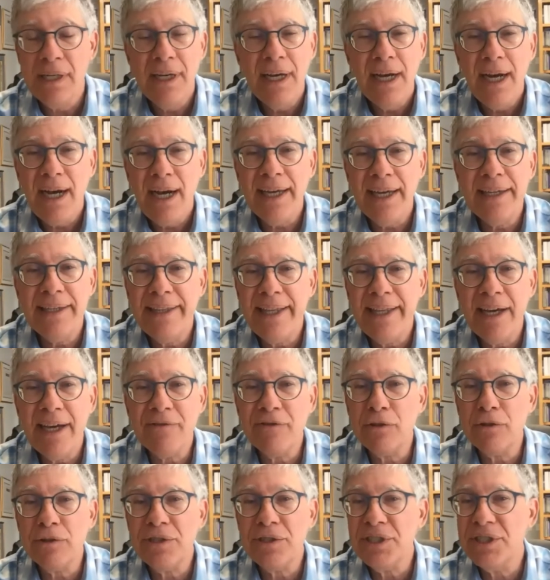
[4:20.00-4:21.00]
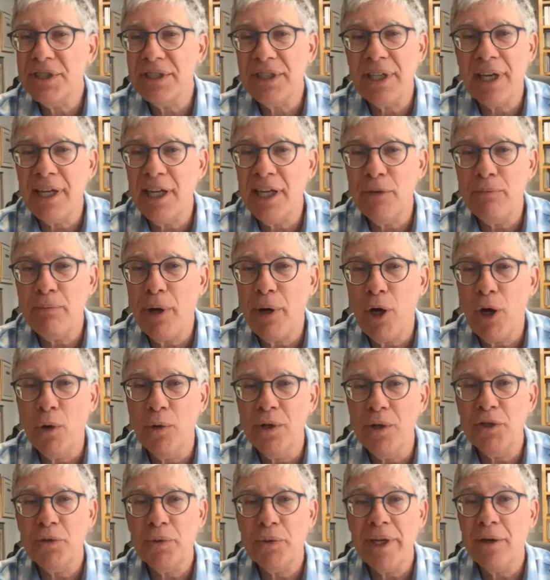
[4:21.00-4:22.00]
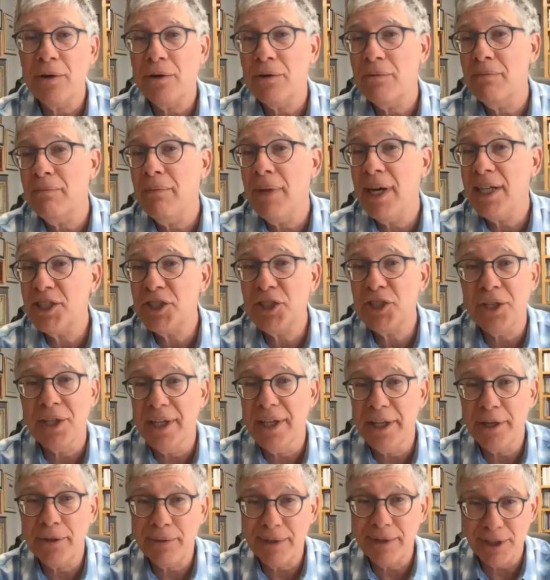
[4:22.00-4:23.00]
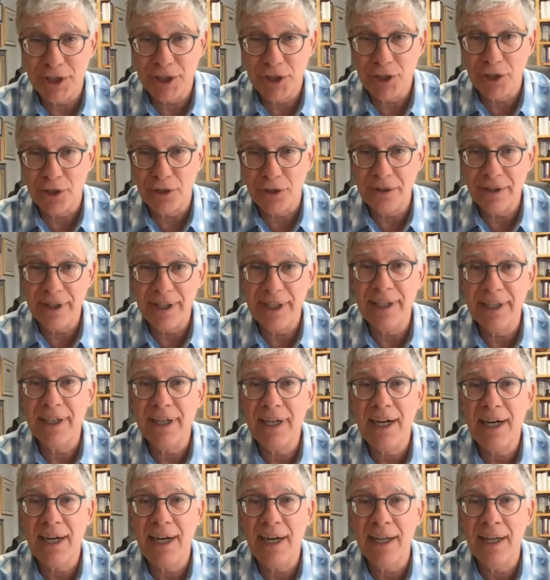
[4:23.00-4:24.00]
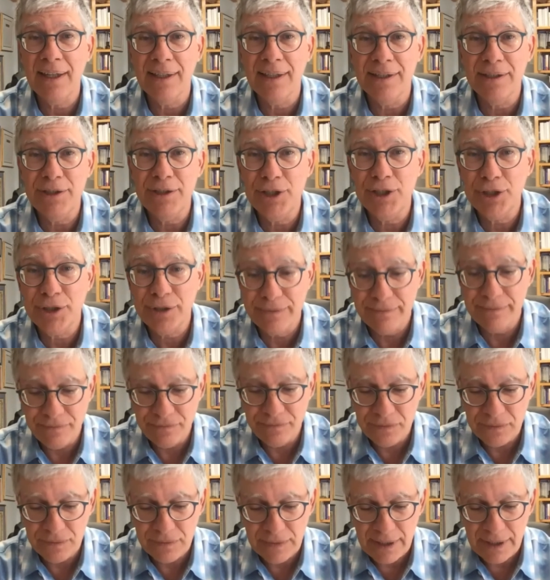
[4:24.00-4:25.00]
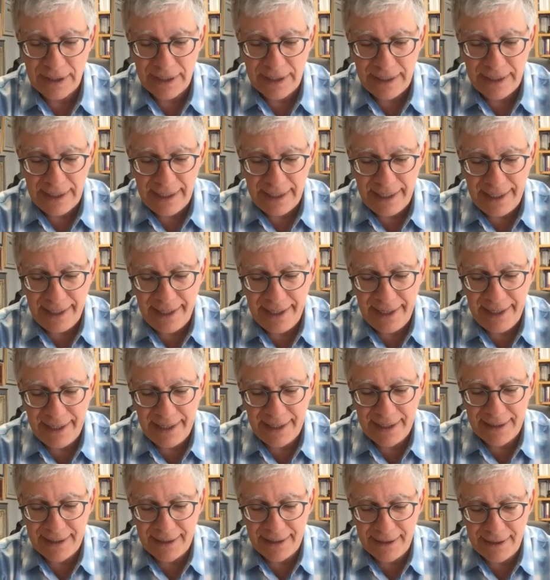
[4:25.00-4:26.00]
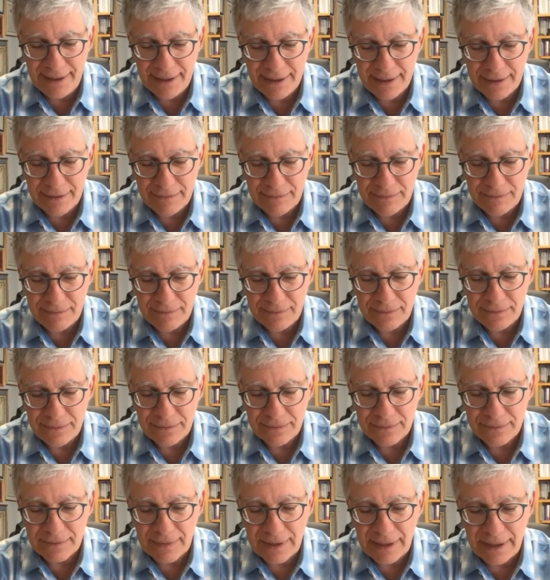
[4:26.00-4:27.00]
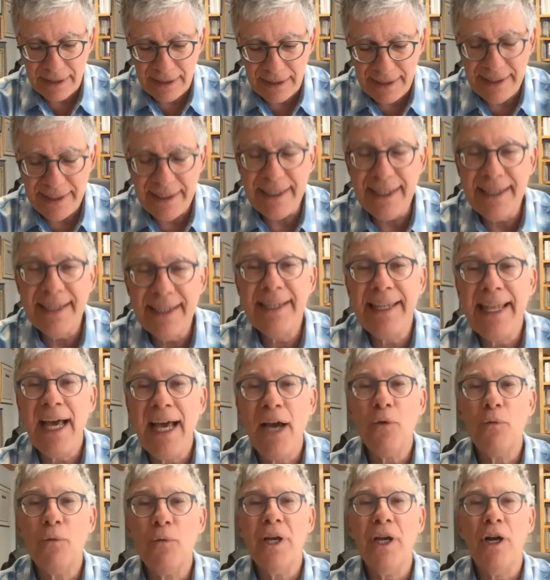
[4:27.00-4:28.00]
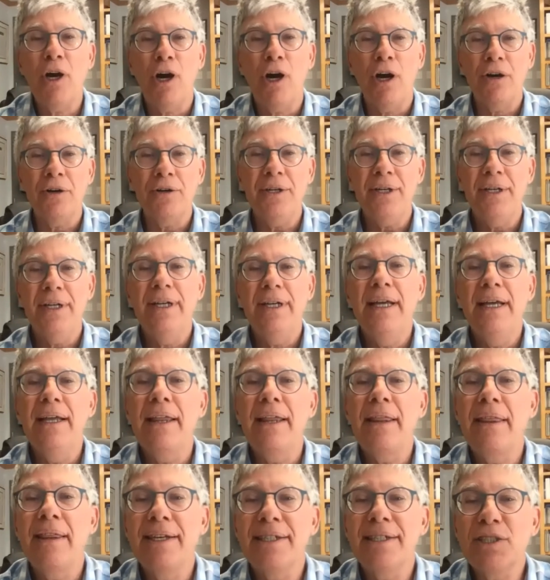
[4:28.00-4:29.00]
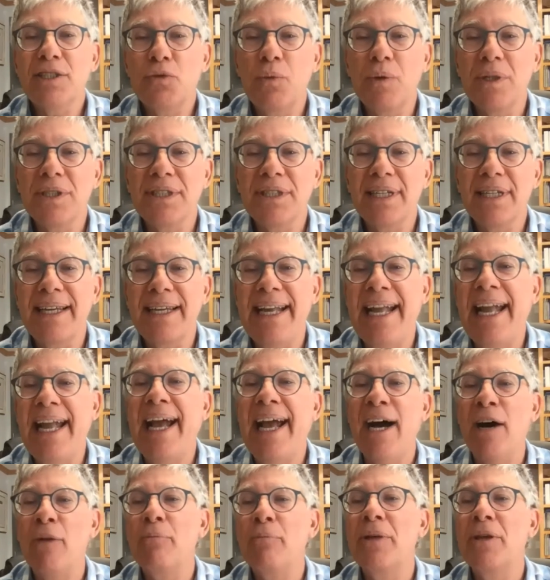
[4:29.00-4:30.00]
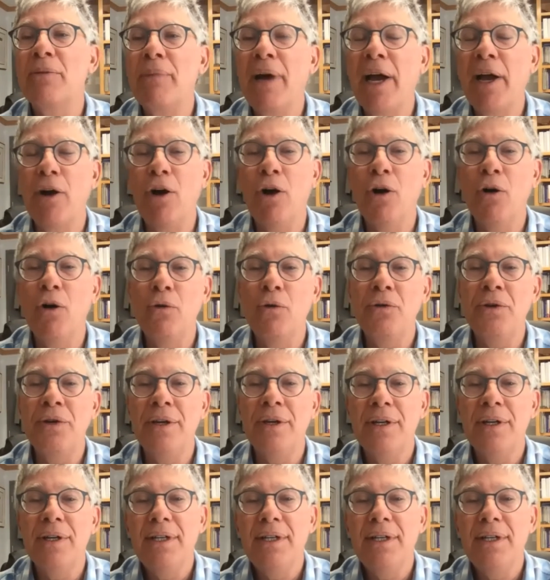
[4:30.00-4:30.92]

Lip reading: I had never studied poetry or much literature in college. And in that regard, this was a gap in my own